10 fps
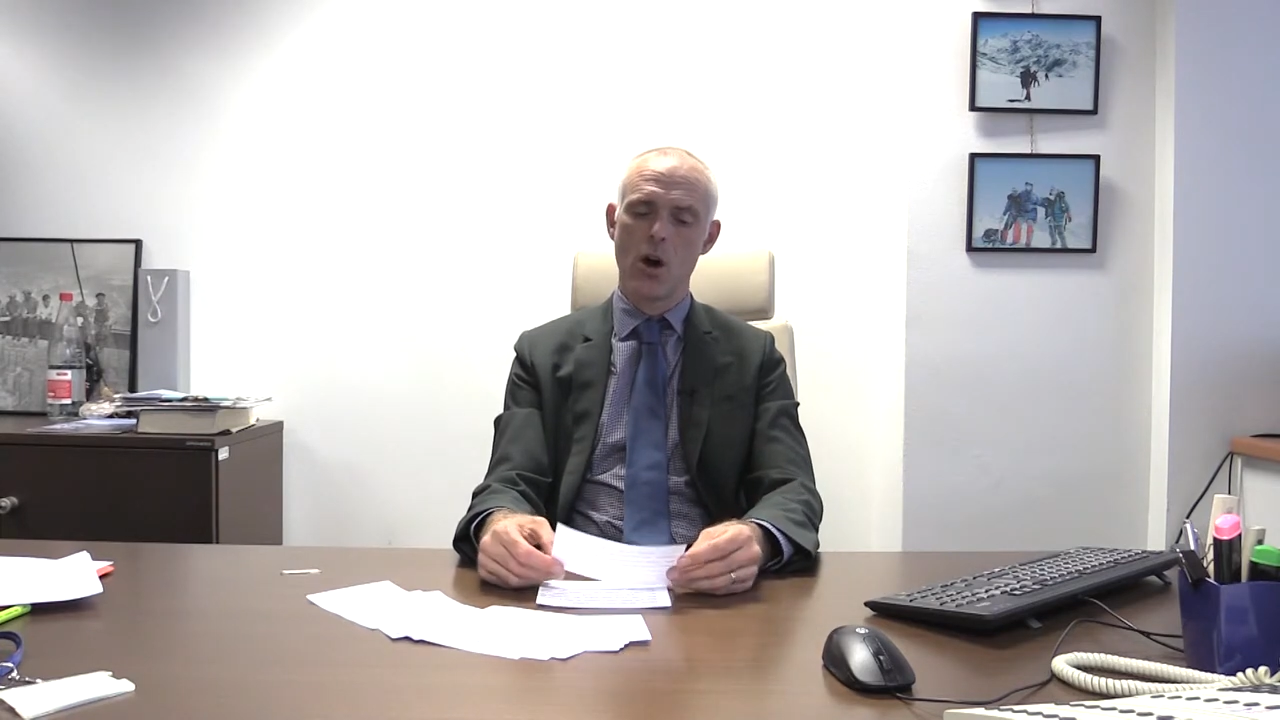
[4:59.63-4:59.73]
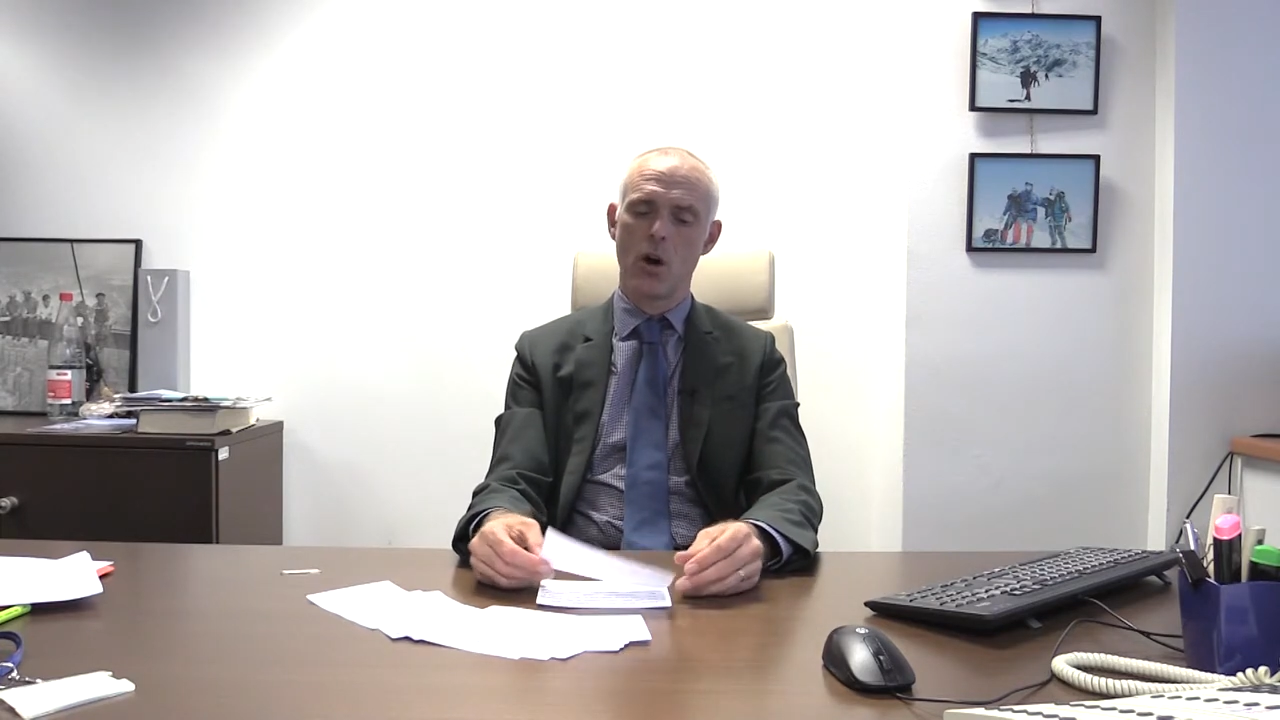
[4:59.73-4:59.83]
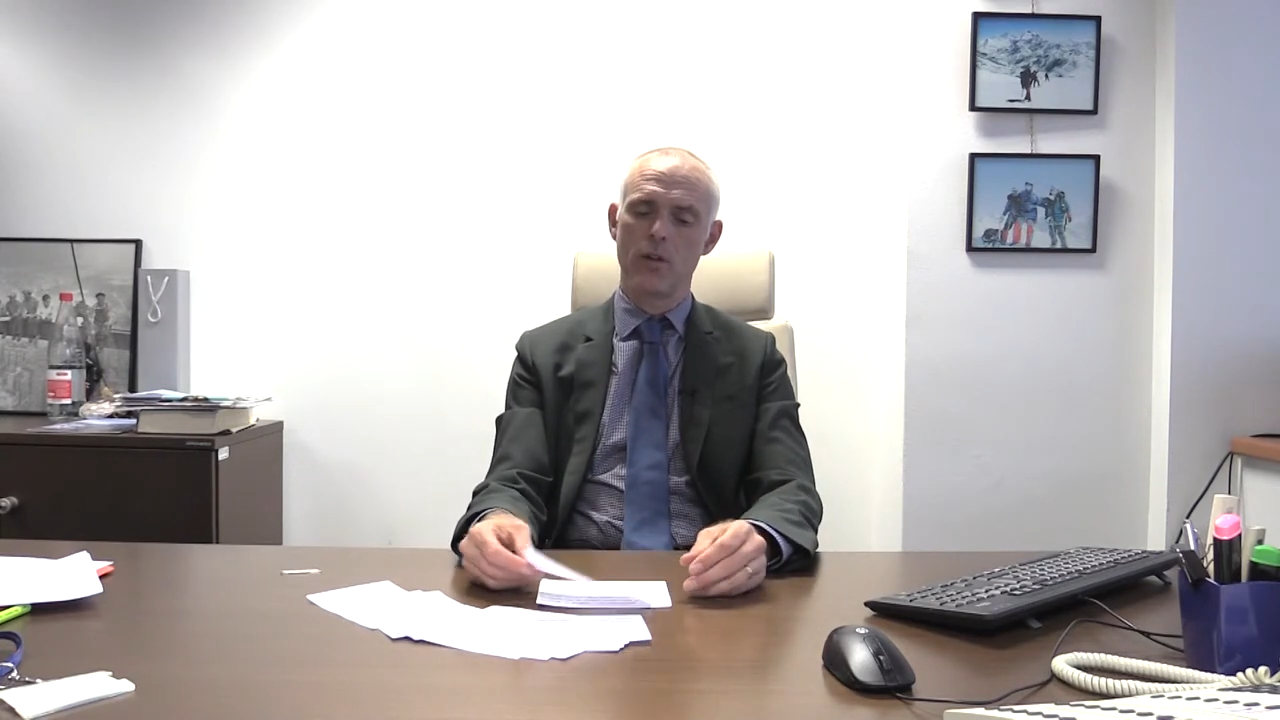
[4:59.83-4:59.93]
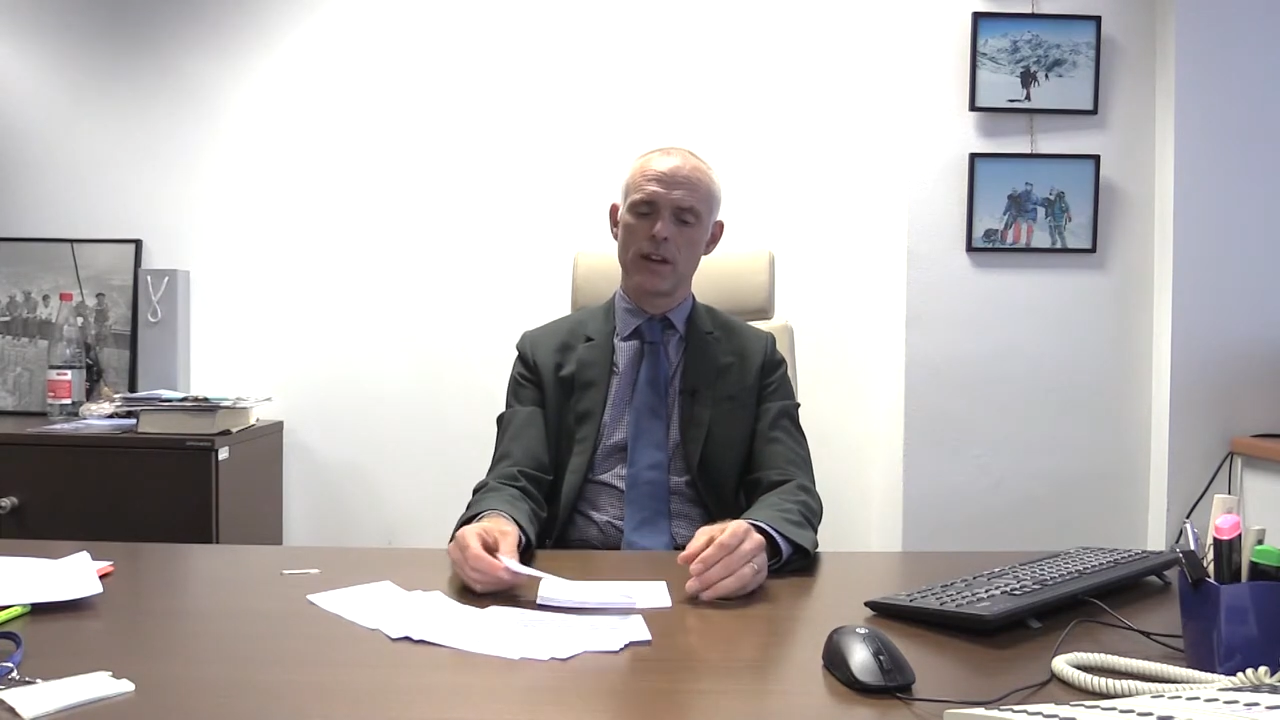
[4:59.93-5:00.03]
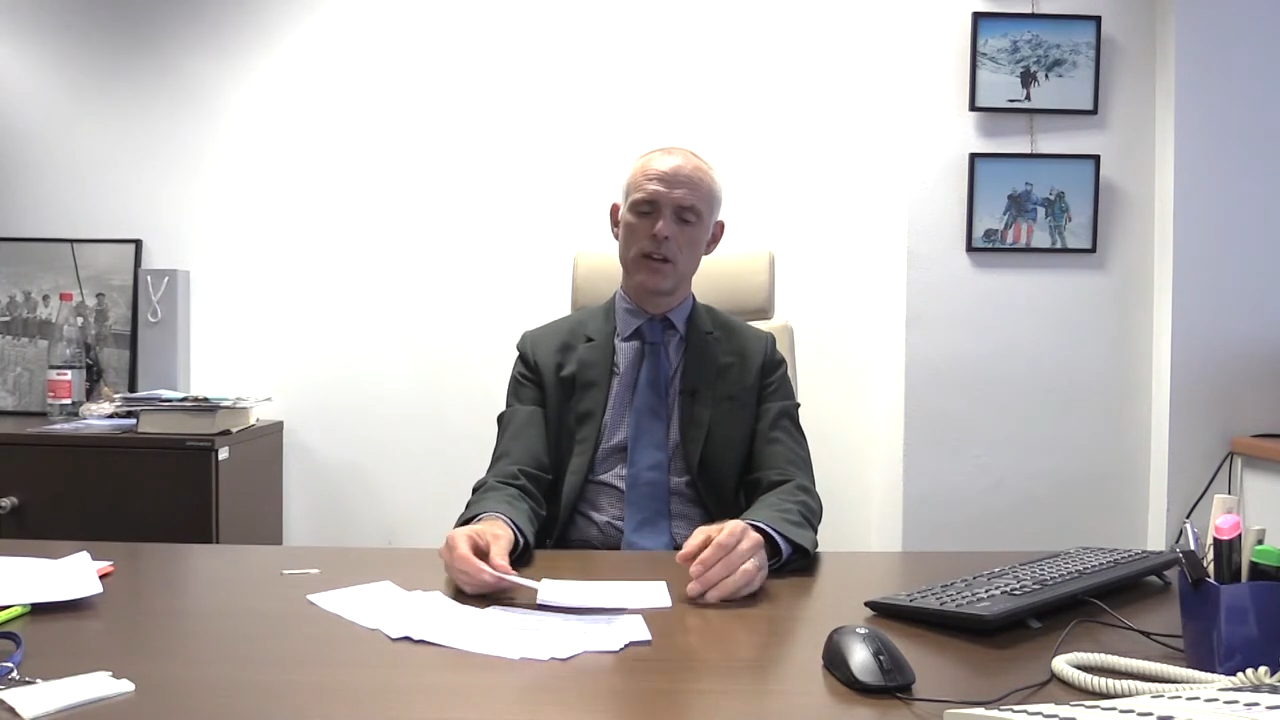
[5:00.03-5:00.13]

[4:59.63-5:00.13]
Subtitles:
on the